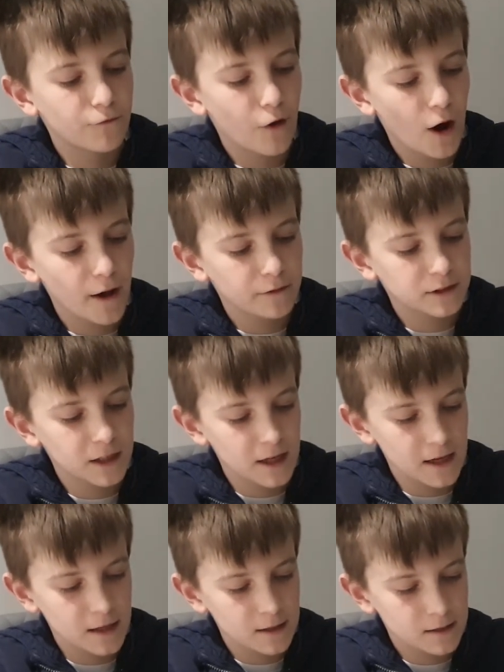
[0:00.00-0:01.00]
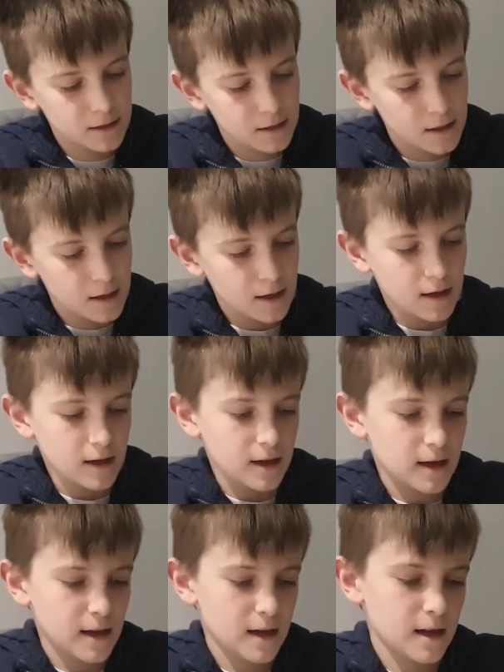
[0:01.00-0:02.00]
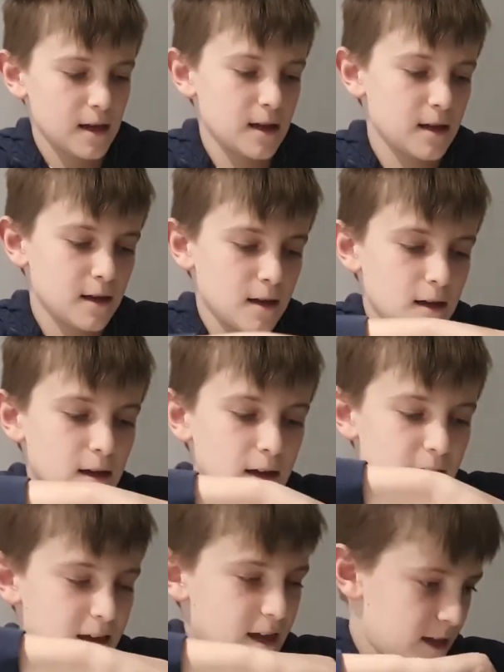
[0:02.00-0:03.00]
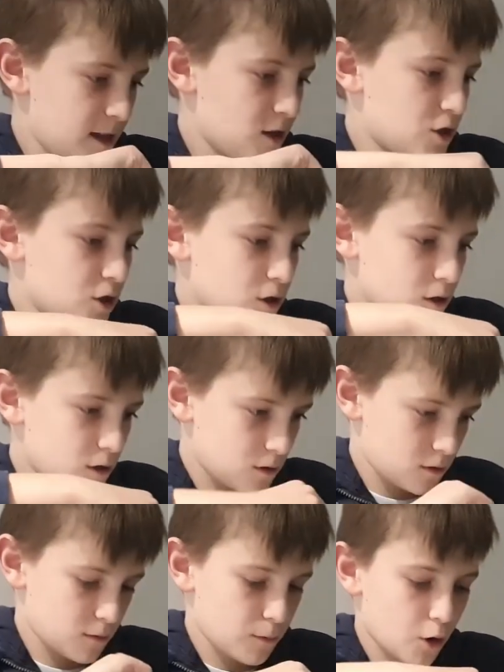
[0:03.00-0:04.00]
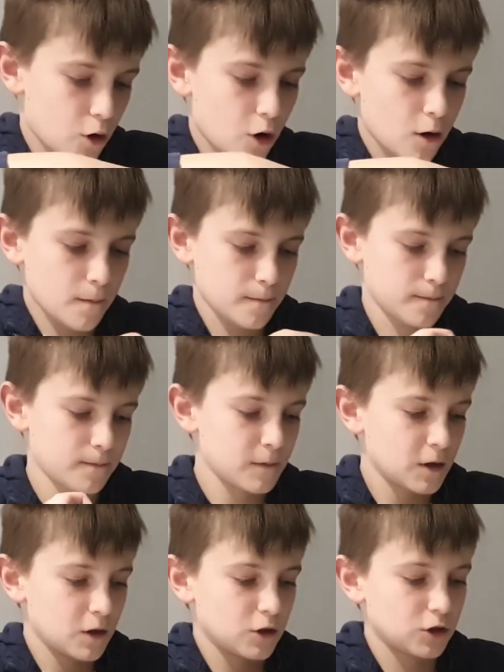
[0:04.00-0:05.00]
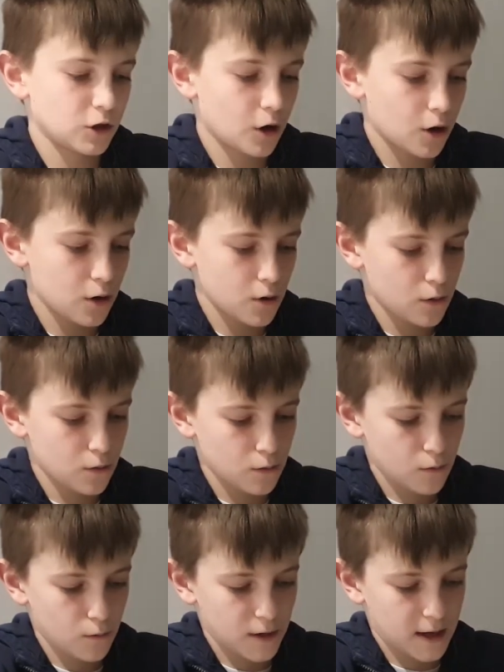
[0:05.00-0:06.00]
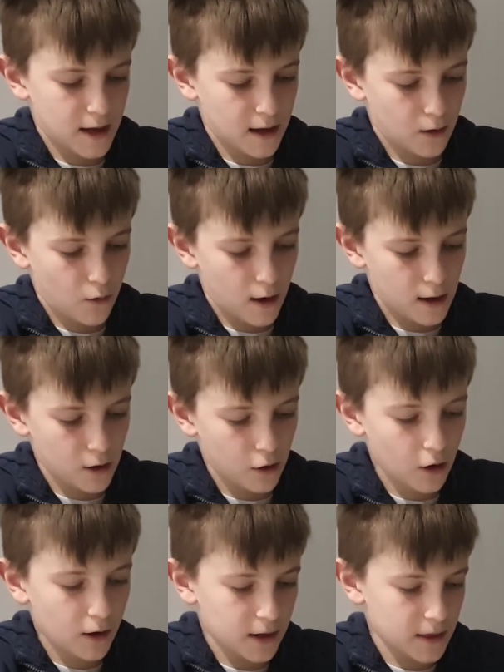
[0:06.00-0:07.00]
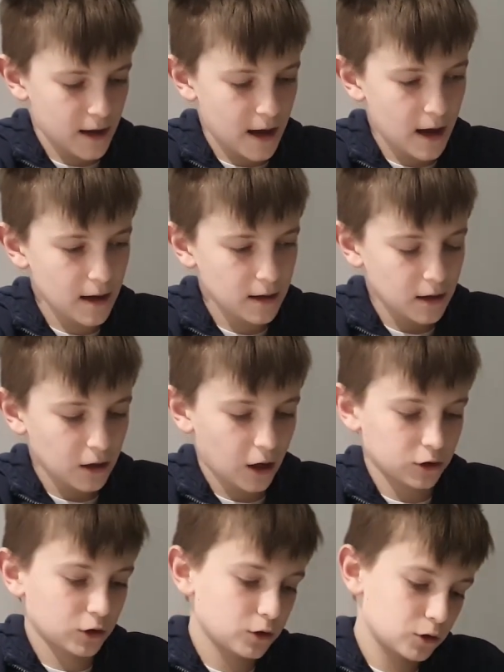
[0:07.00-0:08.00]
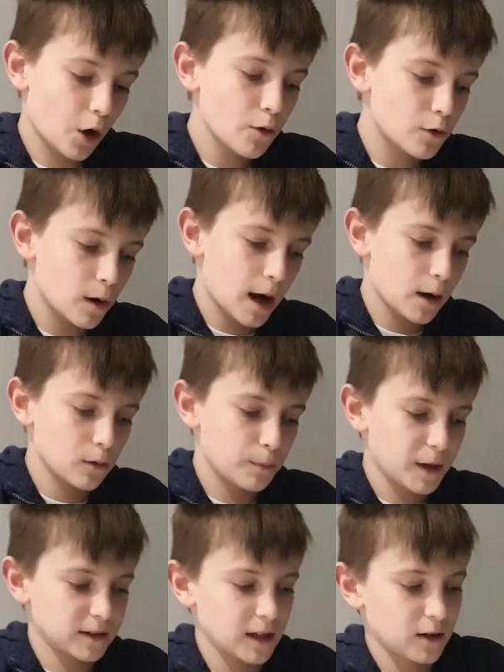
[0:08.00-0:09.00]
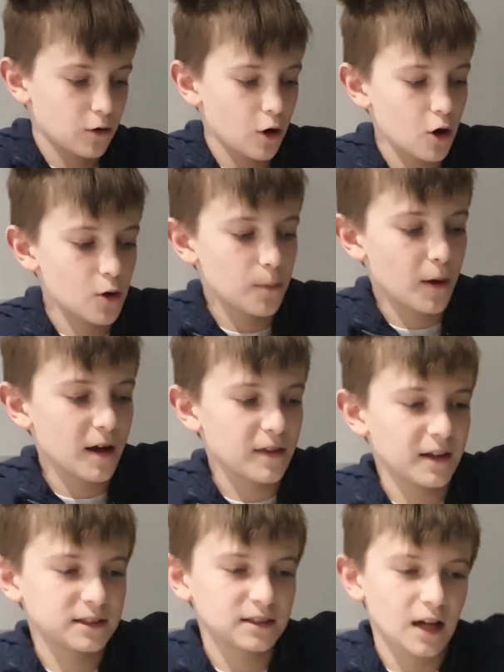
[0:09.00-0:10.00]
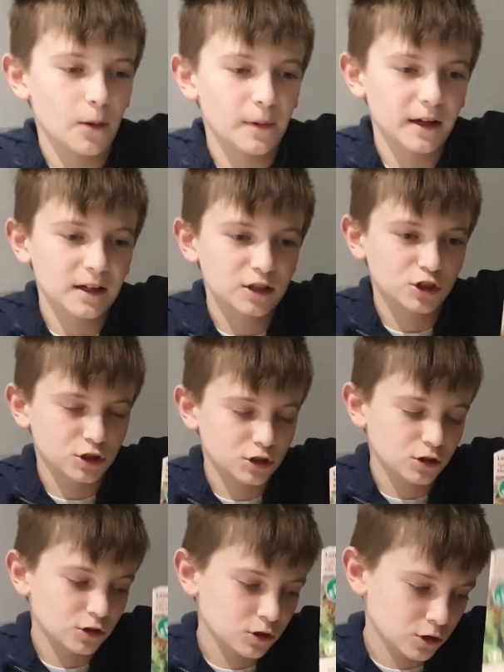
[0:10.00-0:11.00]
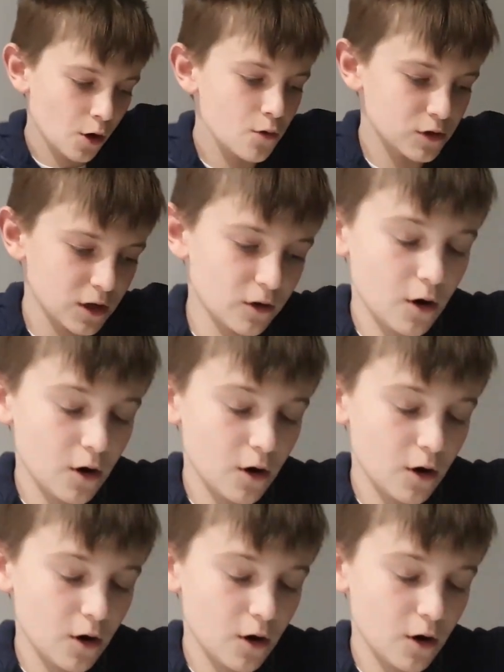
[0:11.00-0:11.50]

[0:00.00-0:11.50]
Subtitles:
5 seeds in each pot. So we get quite a lot in there. I don't know how big they grow, but this is how big it shows it